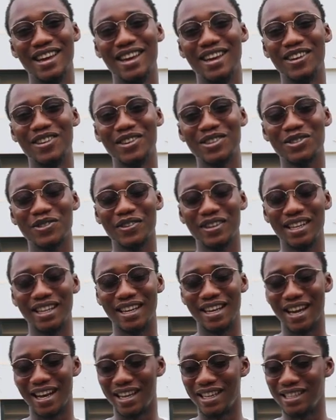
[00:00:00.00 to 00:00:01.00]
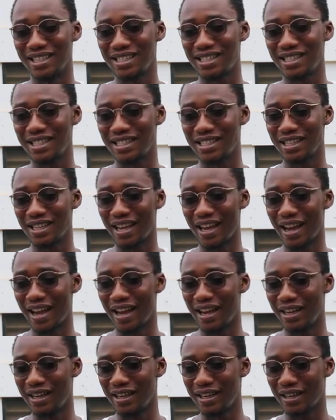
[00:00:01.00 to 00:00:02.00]
It was really nice.
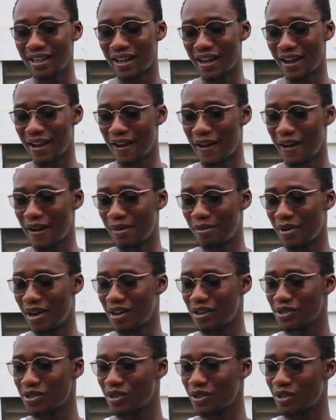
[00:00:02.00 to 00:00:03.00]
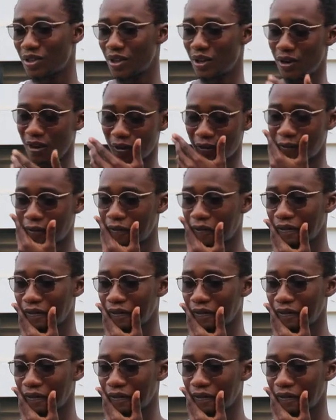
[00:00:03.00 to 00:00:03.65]
And I also thought of